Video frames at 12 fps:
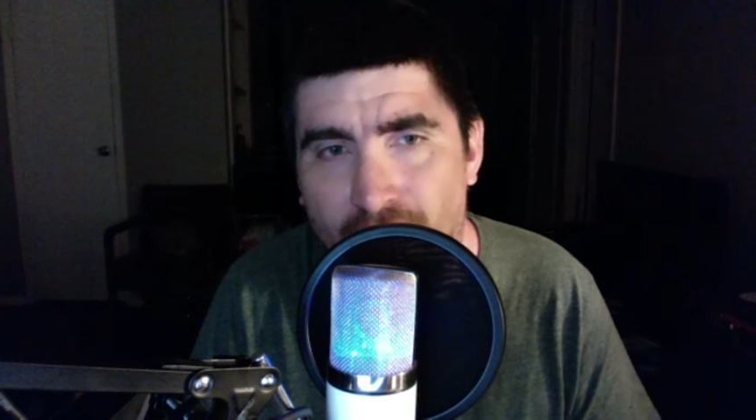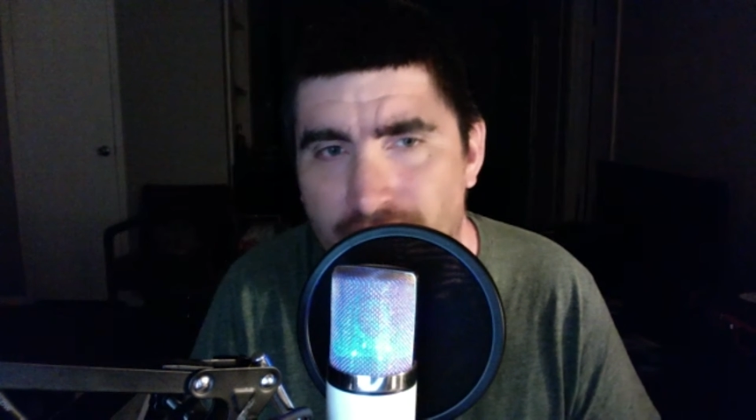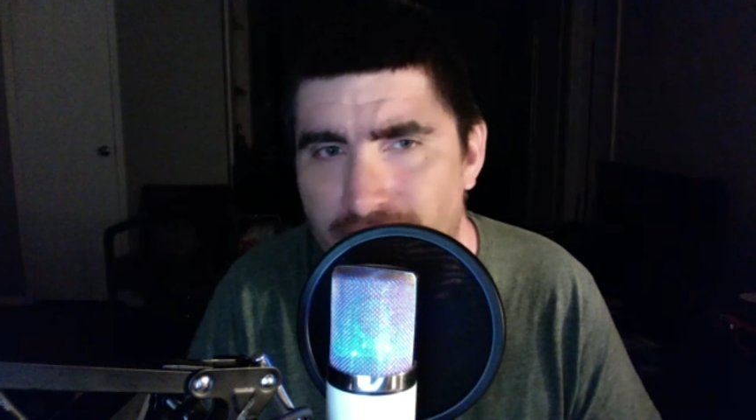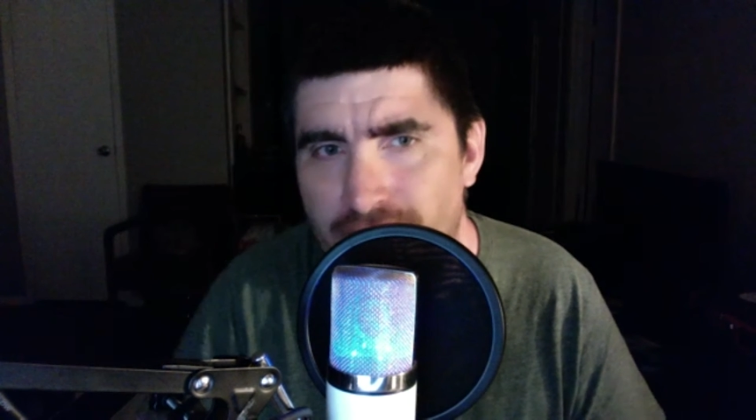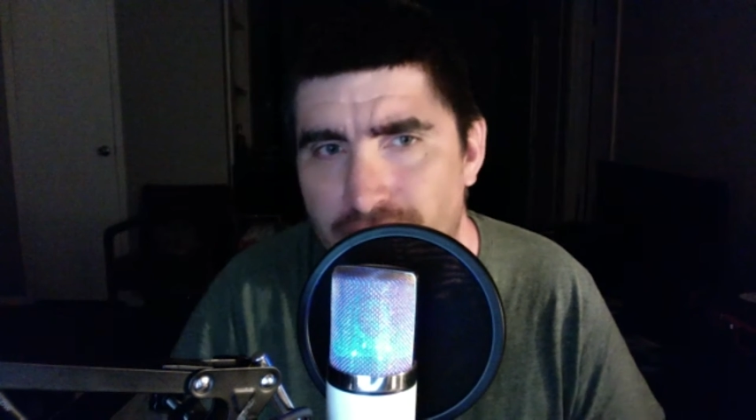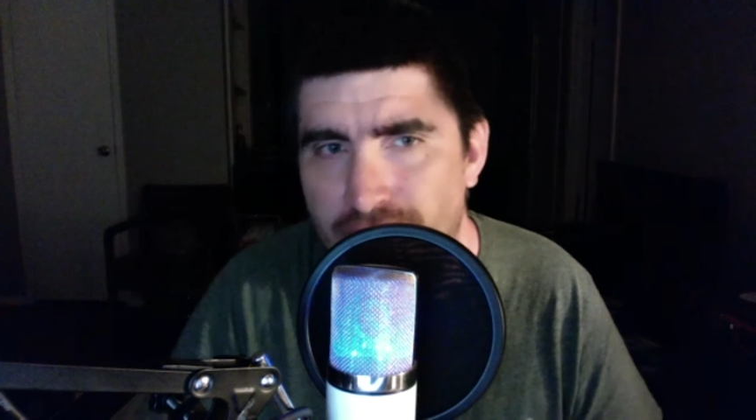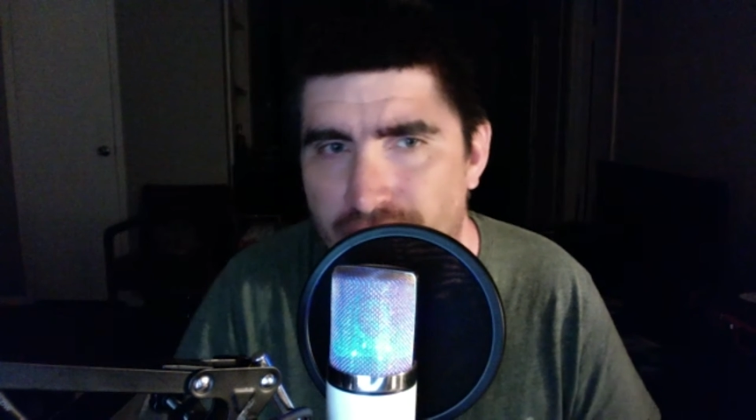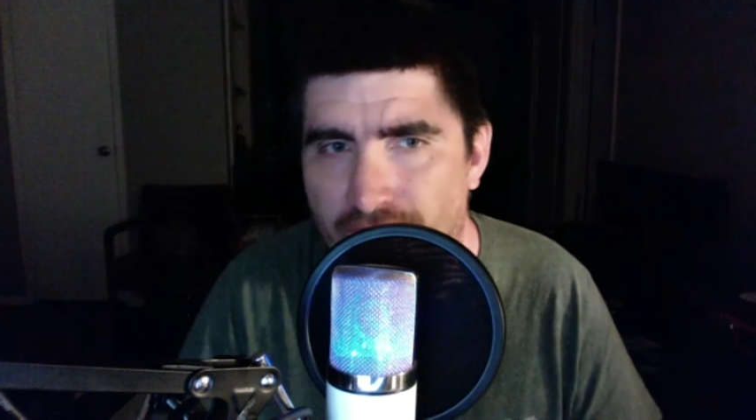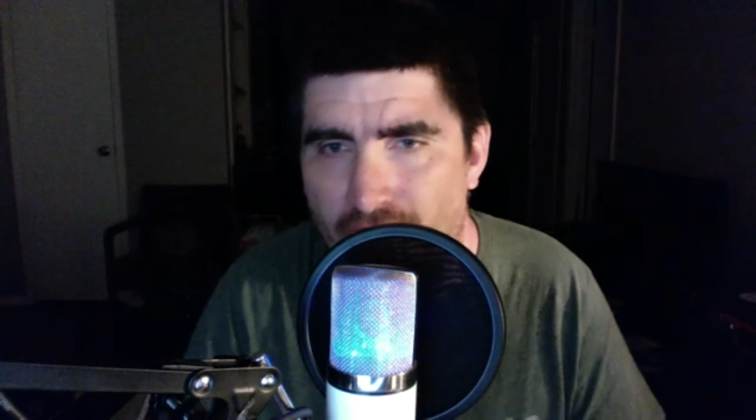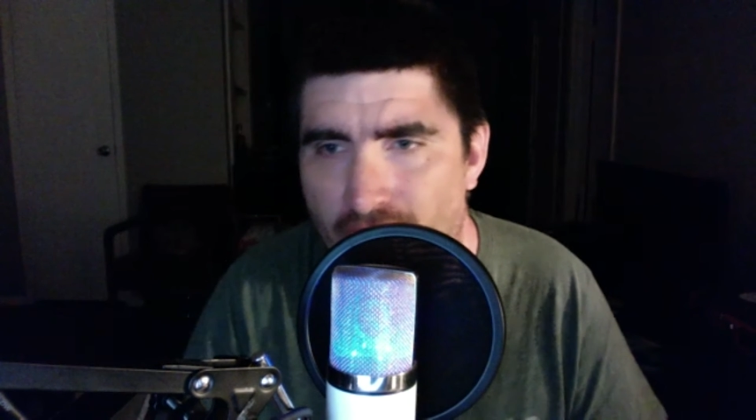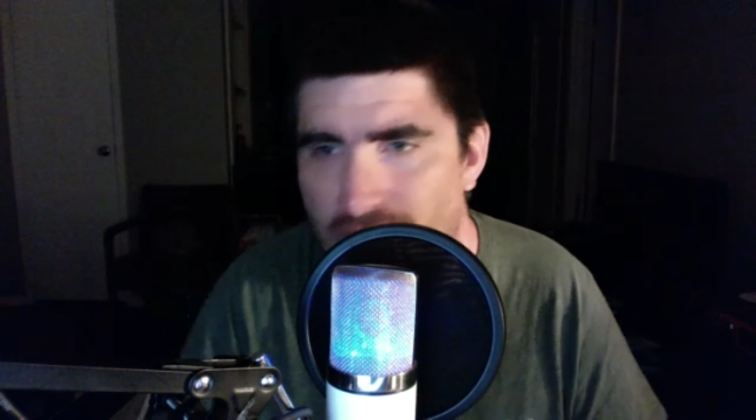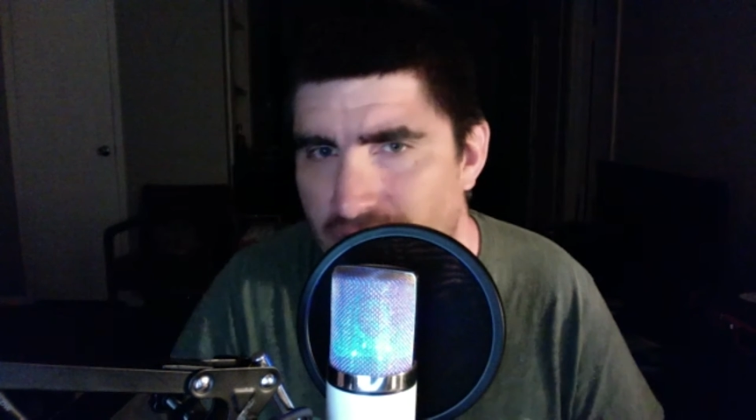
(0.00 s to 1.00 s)
and then you've got
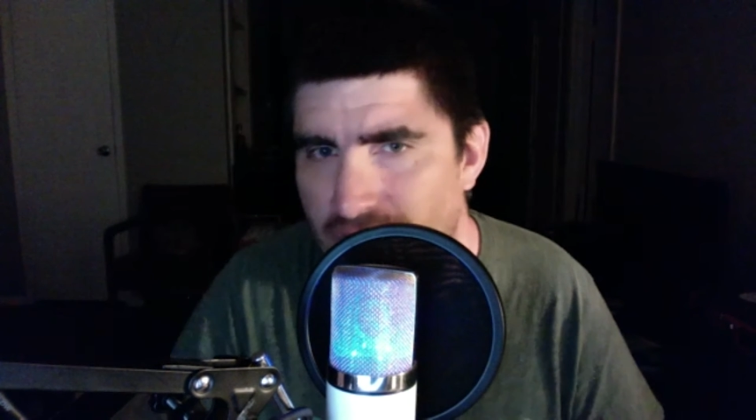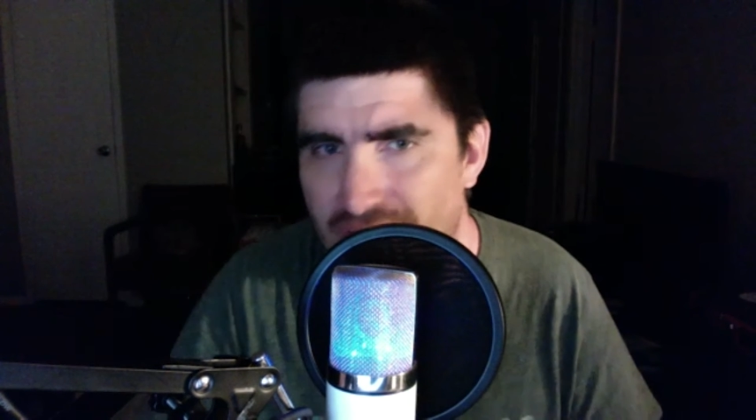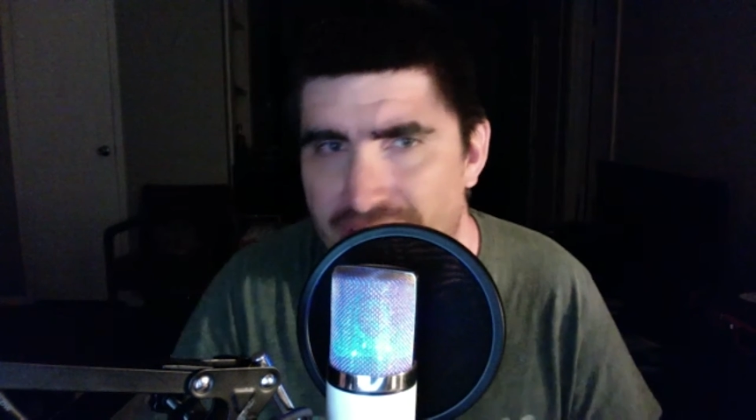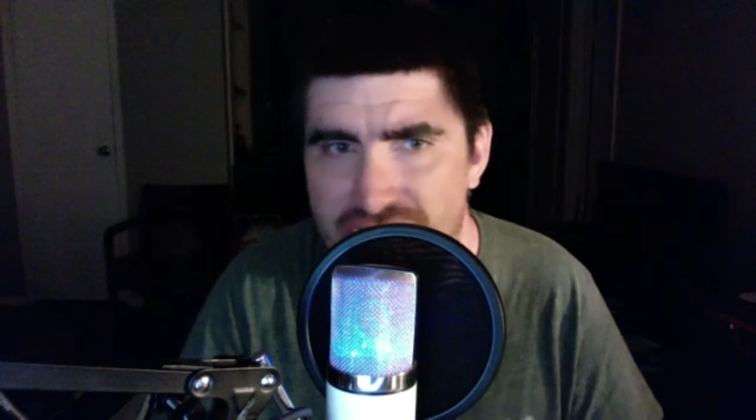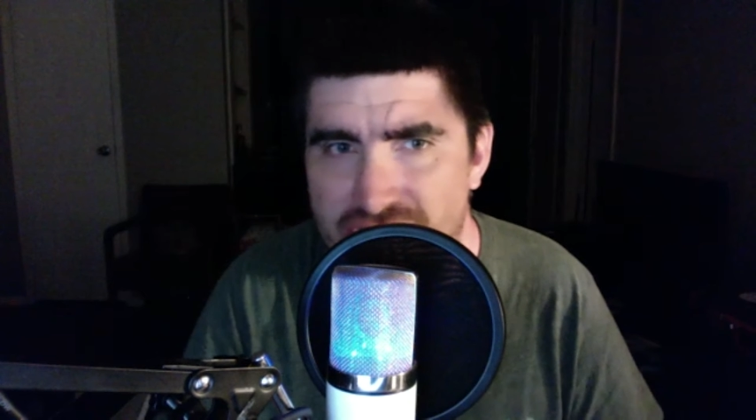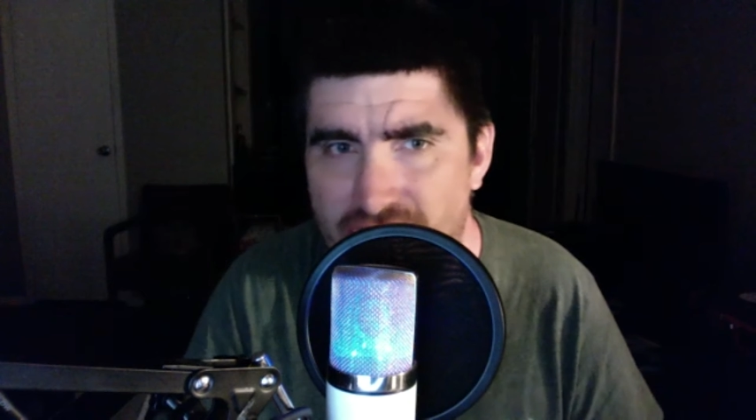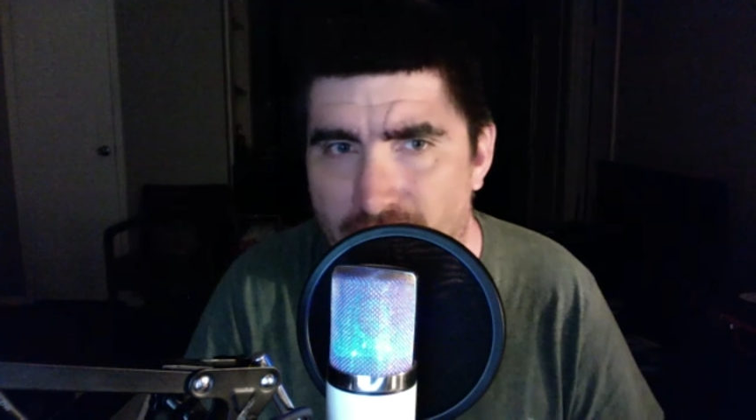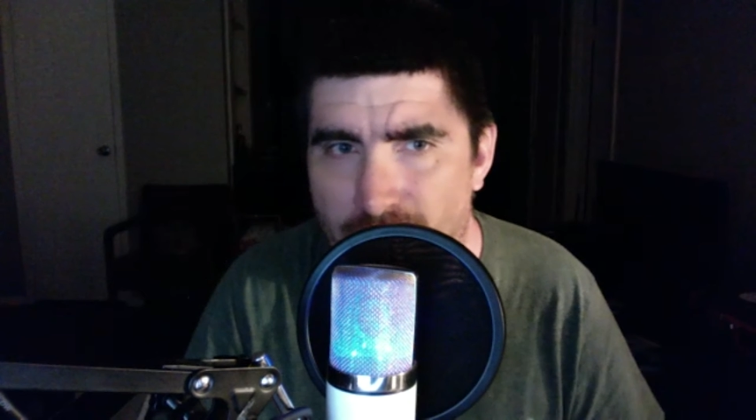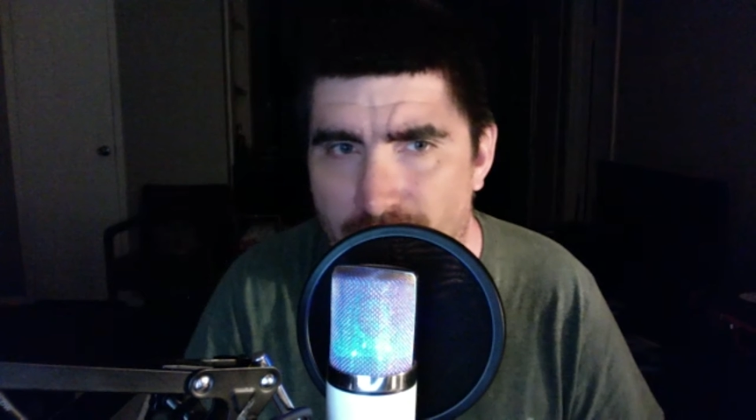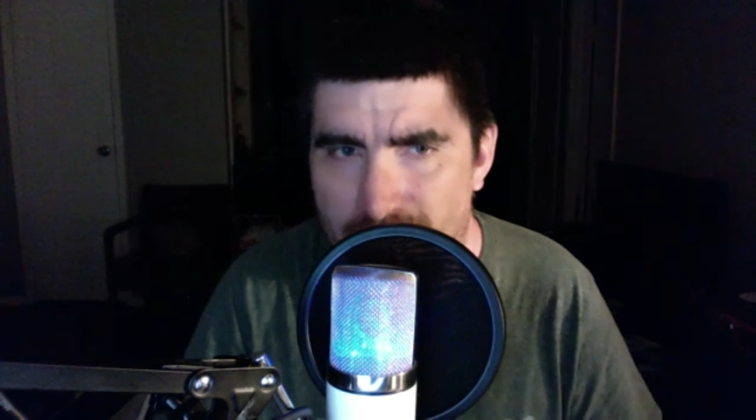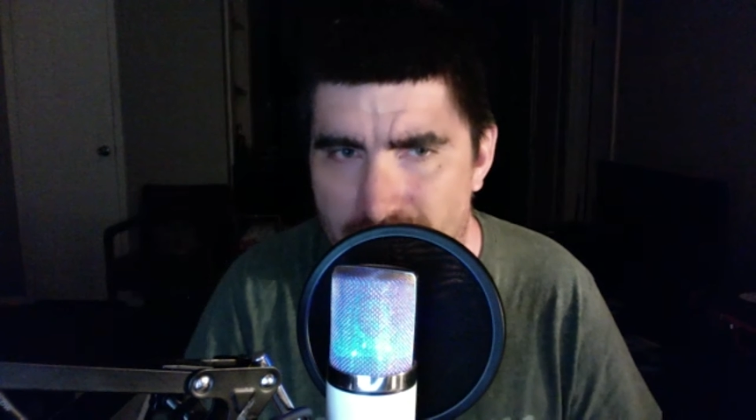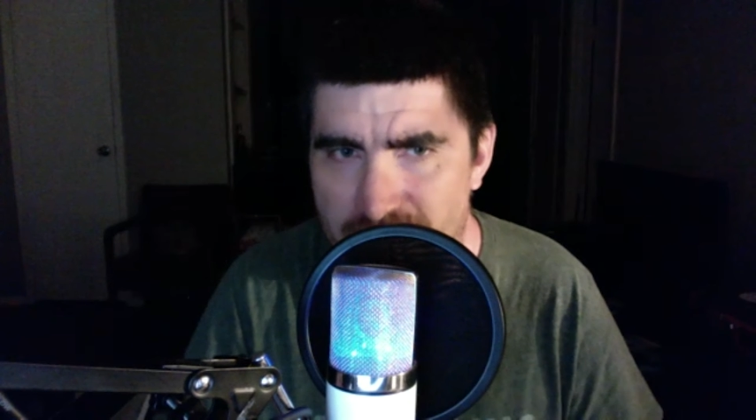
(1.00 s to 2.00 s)
all the like
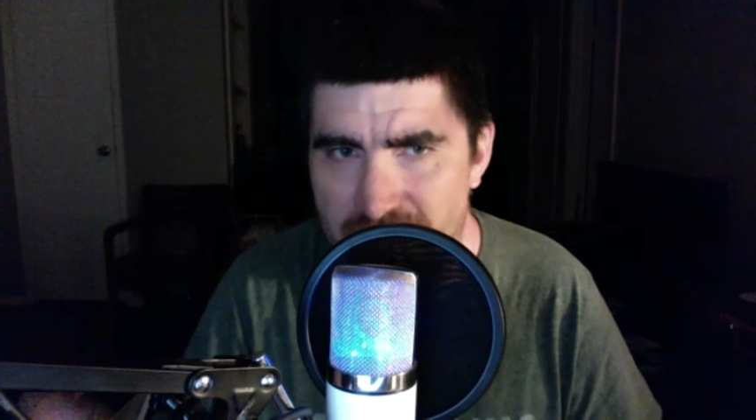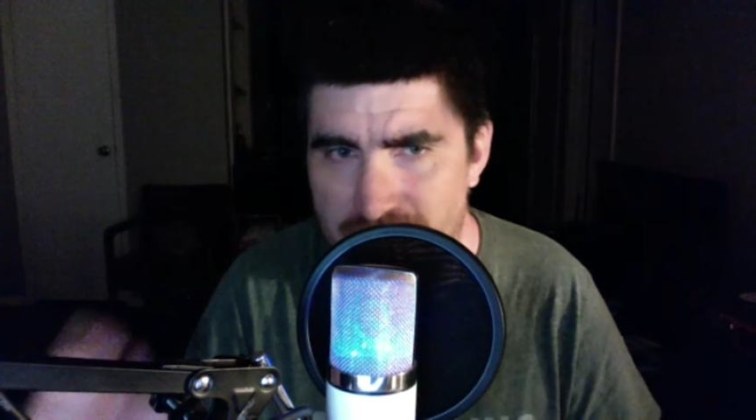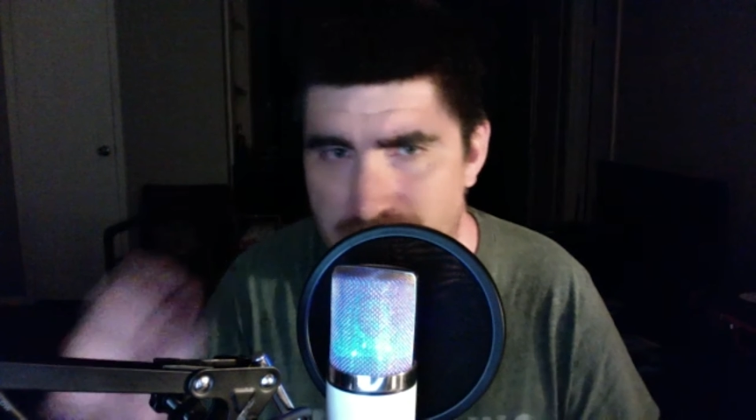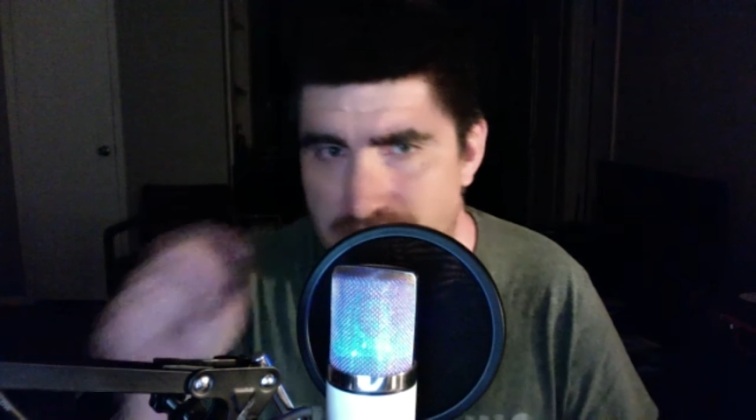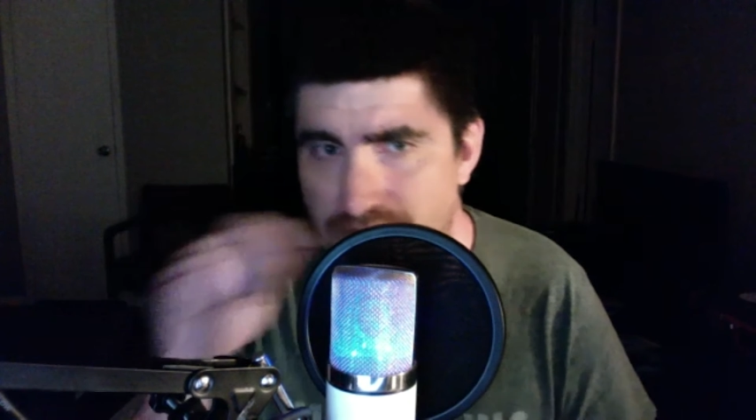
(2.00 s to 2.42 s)
suburbs